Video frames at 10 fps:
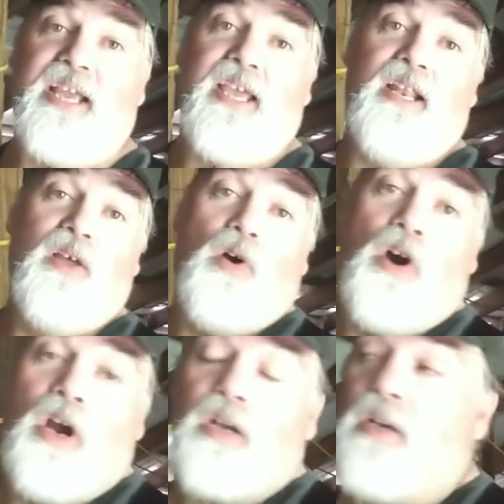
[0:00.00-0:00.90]
get a little
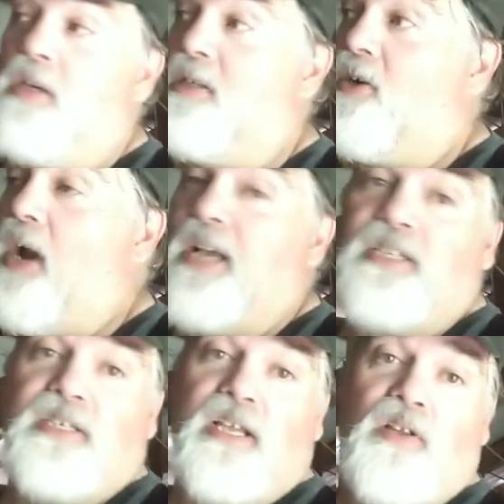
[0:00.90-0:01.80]
arc because the
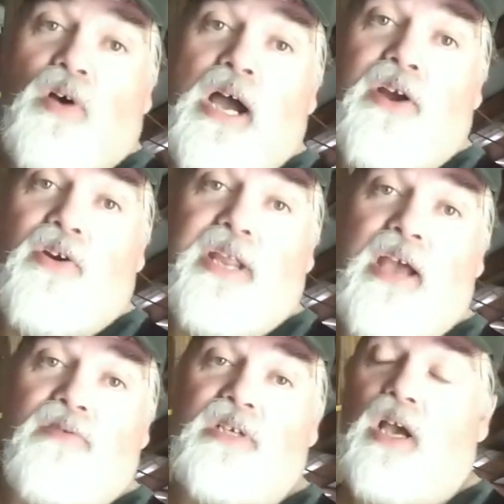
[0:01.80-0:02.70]
grass is getting a little higher on the
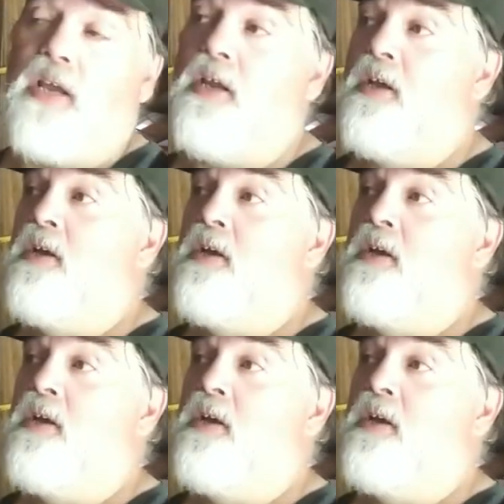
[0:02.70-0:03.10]
outside.